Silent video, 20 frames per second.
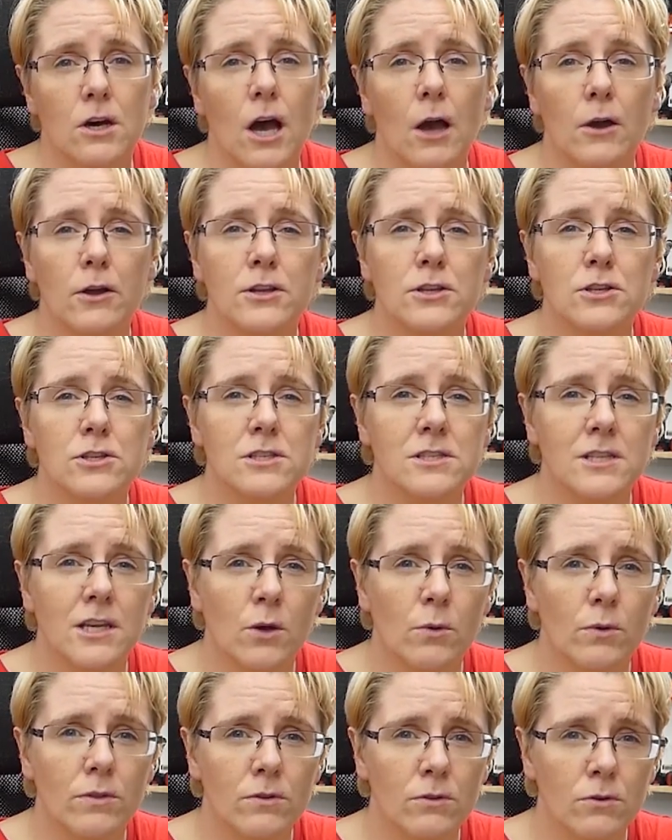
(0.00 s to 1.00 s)
I'm going to just
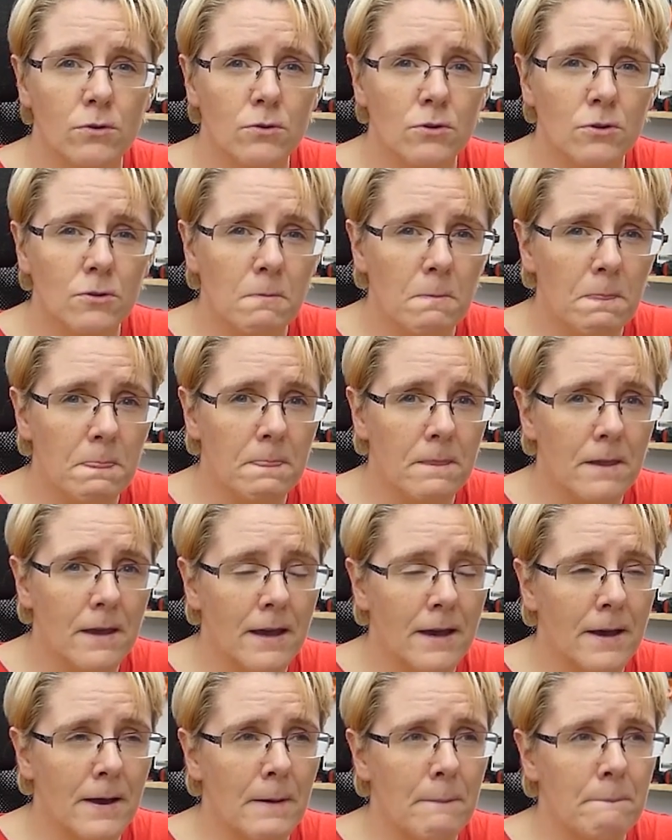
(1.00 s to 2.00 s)
stick with Google.
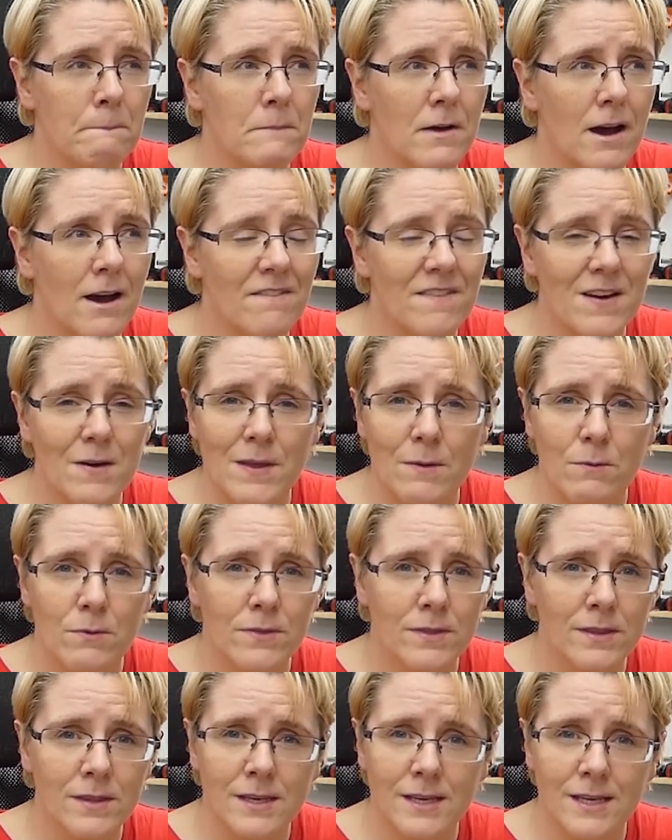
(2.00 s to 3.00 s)
I found that
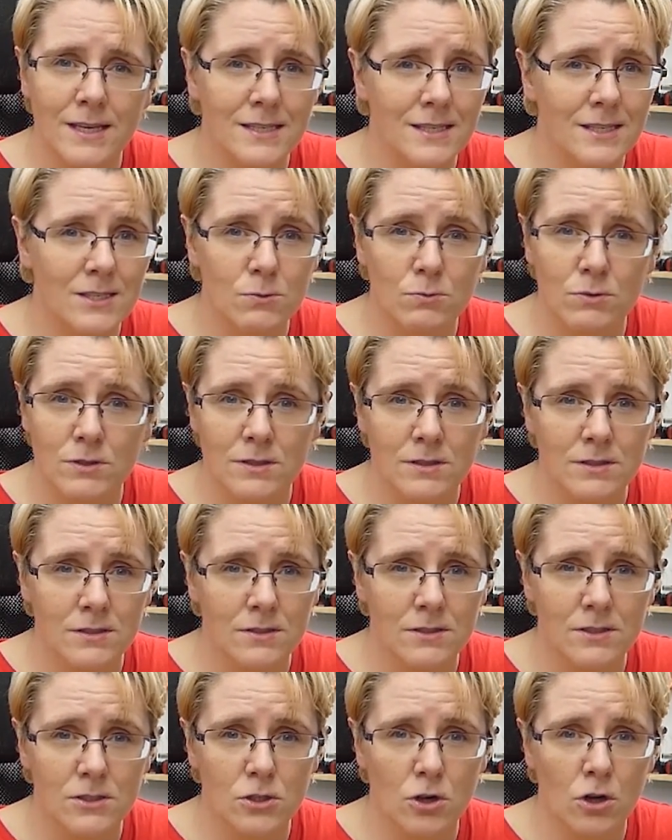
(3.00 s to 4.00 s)
one the easiest one
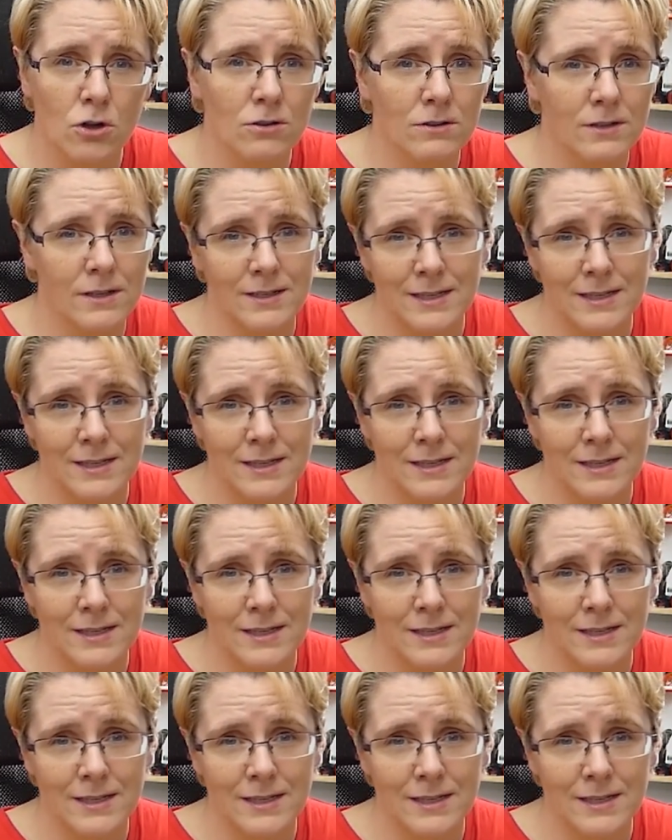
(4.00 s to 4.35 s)
to install.